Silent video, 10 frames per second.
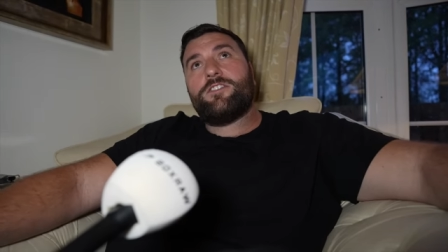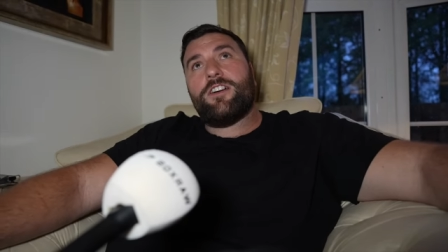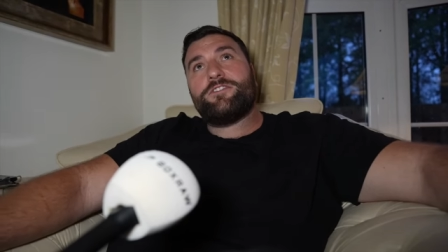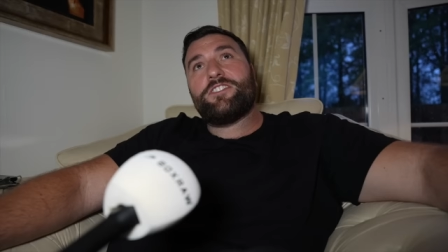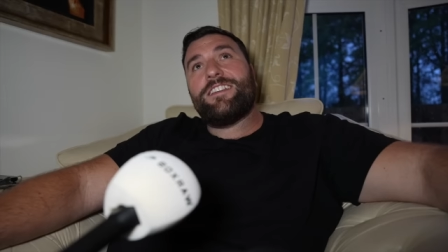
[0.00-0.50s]

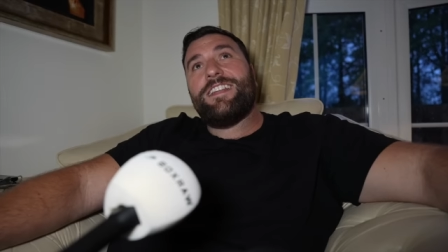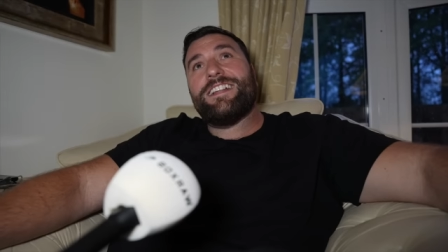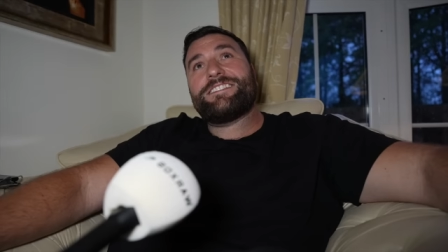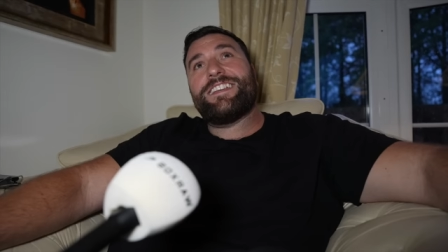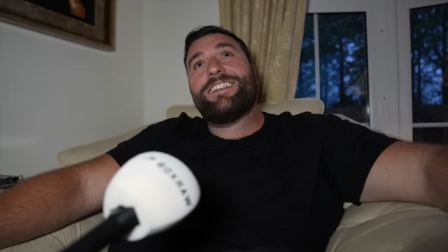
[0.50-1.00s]
Johnny
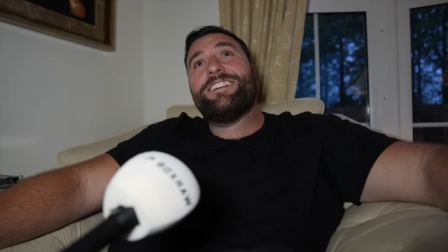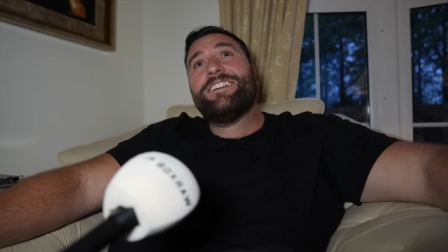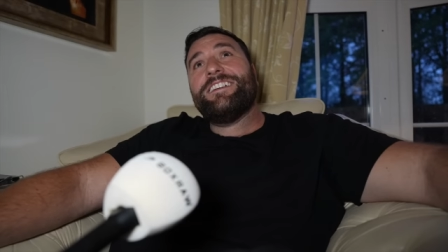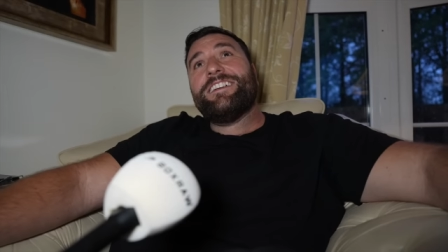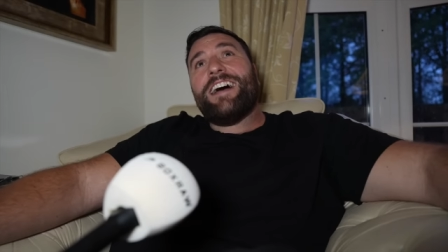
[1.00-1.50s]
Nelson
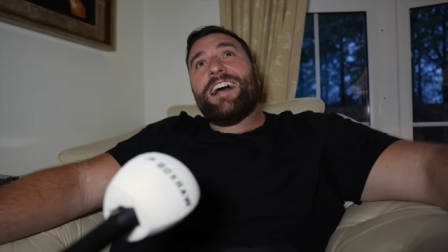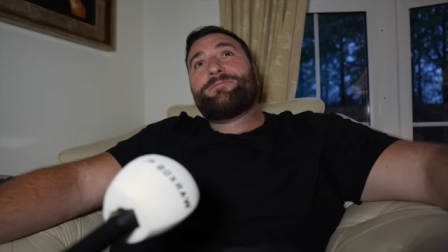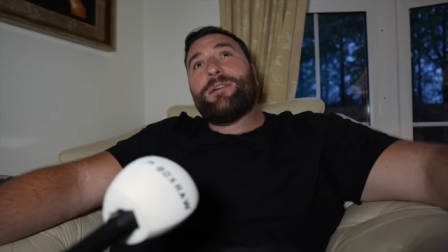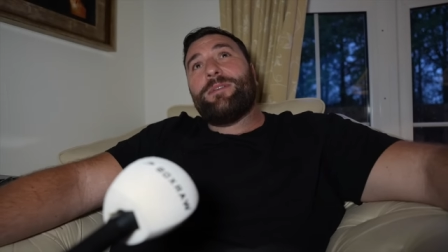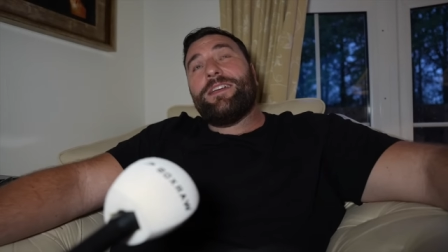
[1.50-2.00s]
has
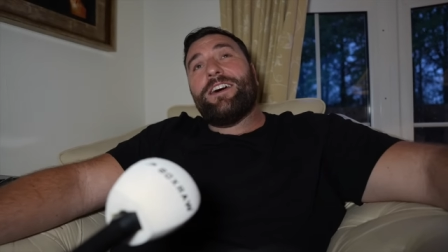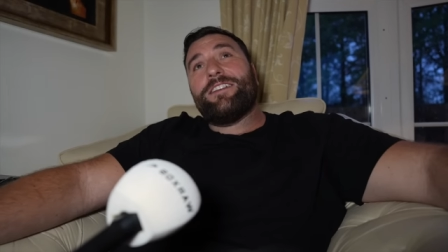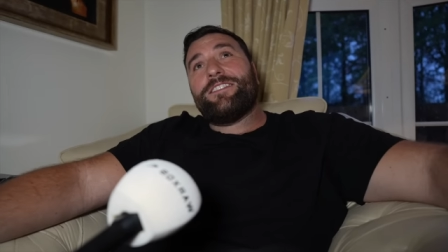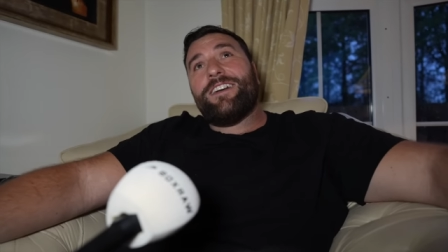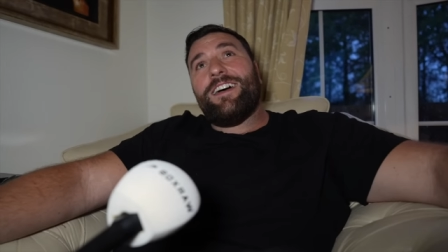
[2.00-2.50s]
probably
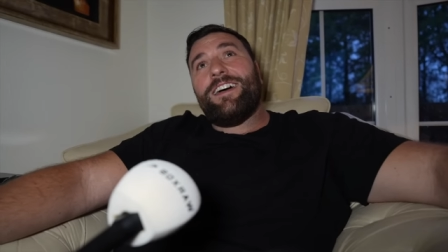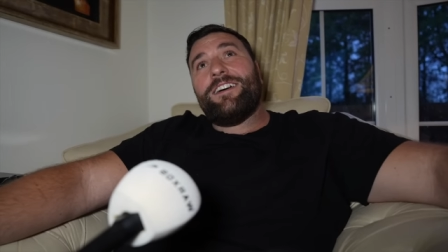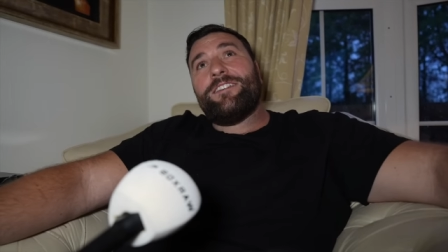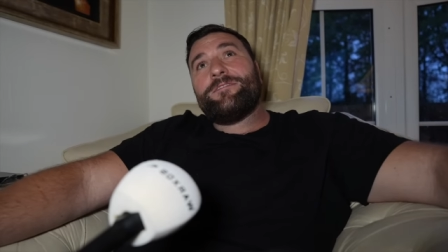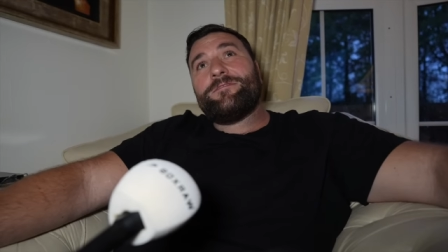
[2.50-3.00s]
got uh,